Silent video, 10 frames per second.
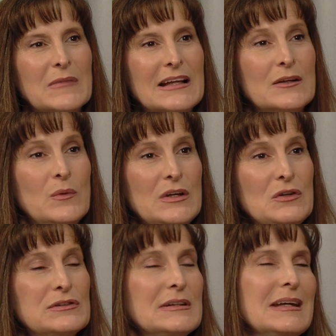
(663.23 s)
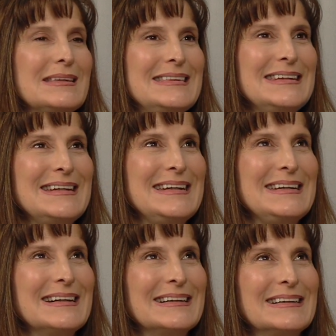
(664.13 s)
likely, we usually get
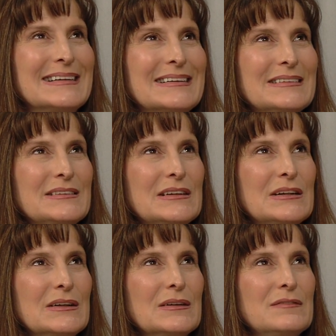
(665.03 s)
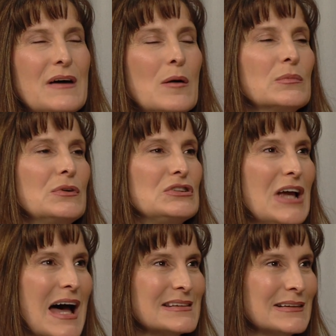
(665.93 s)
the Fontainebleau
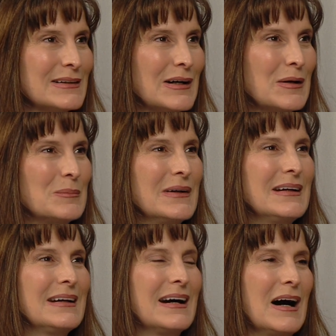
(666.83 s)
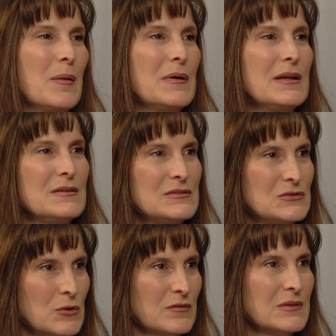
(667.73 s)
Jazz Club and
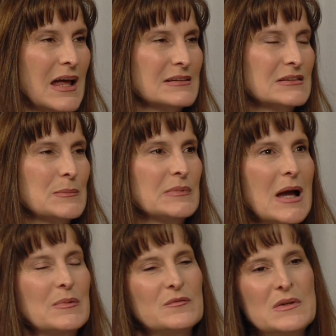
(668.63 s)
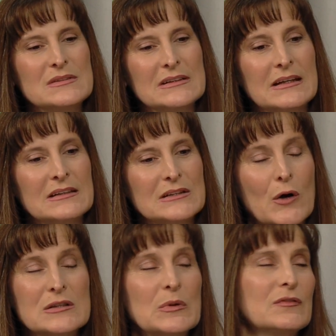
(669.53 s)
sort of that type of music, and it's
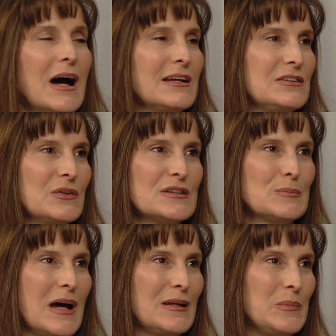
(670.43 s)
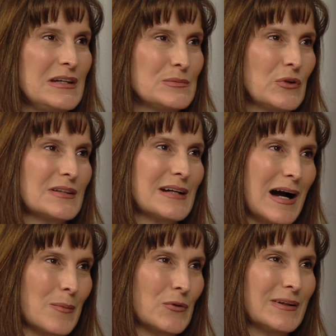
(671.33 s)
always provided to us by the Abita Springs
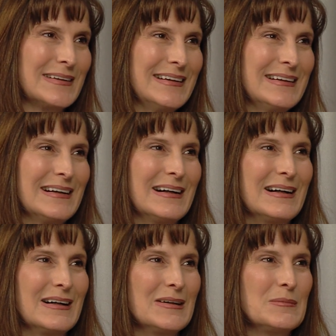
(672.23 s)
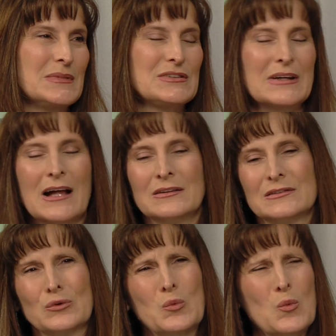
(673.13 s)
Opry. Mr. Gallen
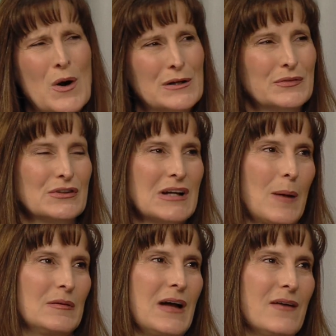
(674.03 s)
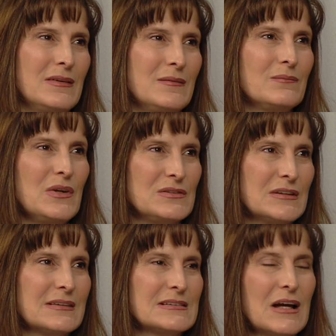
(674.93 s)
does a wonderful job of having
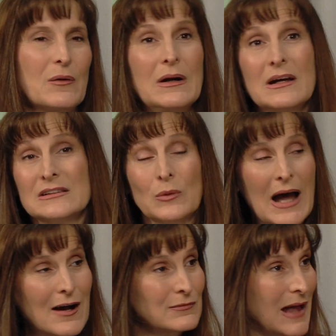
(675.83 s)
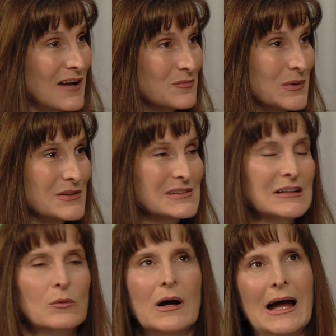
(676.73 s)
music. So we'll have live
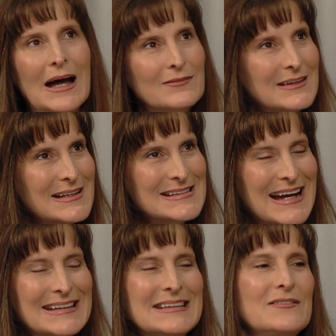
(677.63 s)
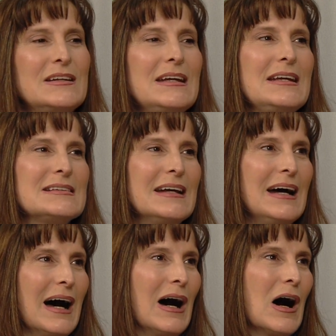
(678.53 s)
music, we'll have kids' activities,
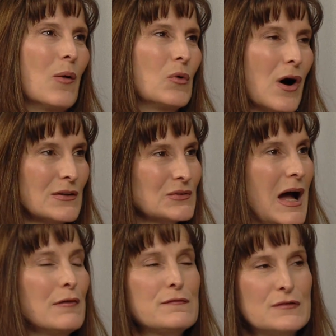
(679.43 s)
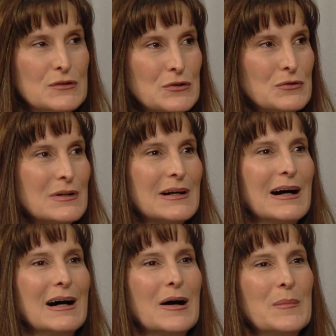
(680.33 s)
we'll also have food
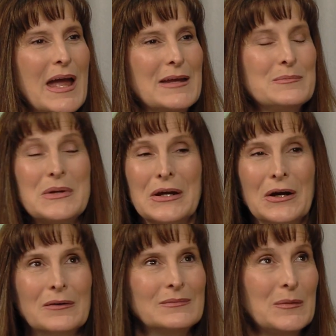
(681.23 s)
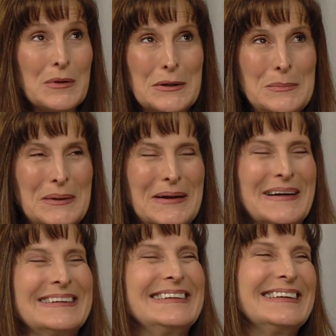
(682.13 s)
and beer, Abita
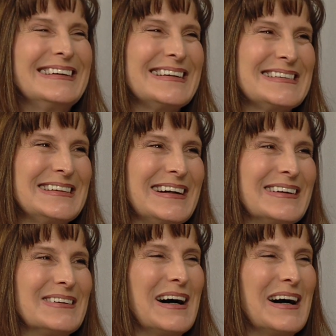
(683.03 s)
beer. So